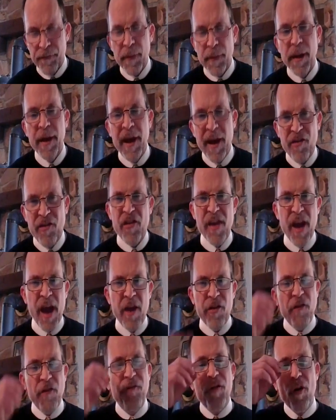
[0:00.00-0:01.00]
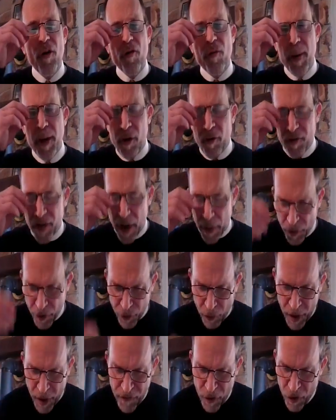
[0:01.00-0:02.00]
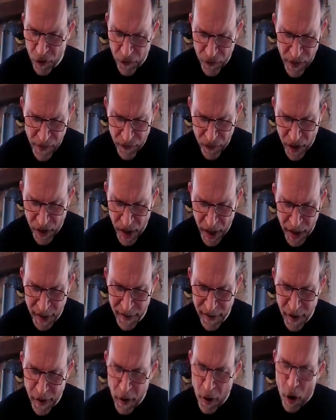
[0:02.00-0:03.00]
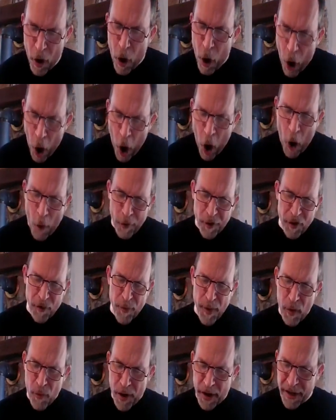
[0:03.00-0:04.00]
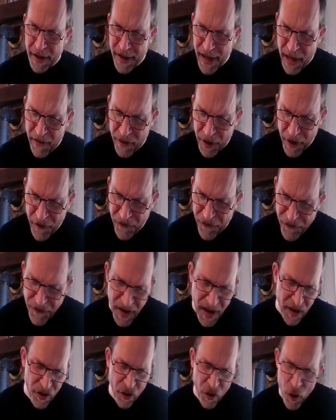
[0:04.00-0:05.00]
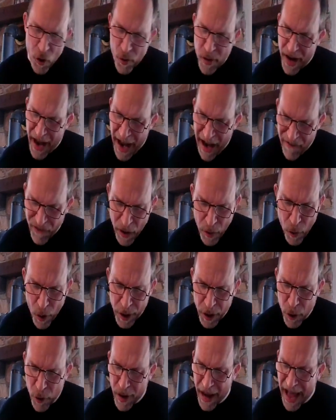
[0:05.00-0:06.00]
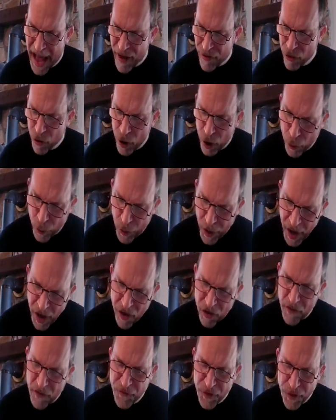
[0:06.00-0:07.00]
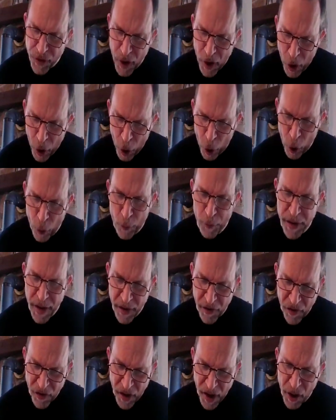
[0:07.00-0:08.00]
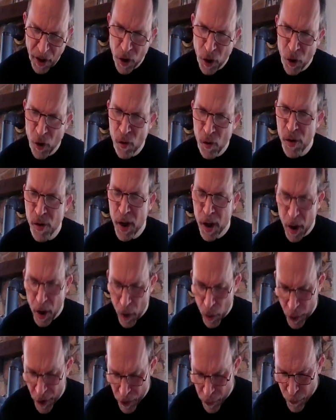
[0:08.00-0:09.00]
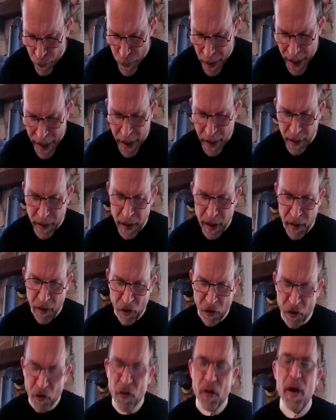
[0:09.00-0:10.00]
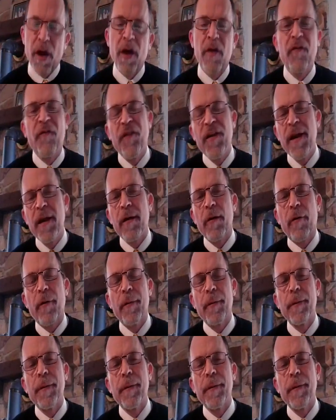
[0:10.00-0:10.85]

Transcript: It says in 1 Peter chapter 3, verse 15, "Always be ready to give a defense to everyone who asks a reason for the hope that is in you with meekness and fear."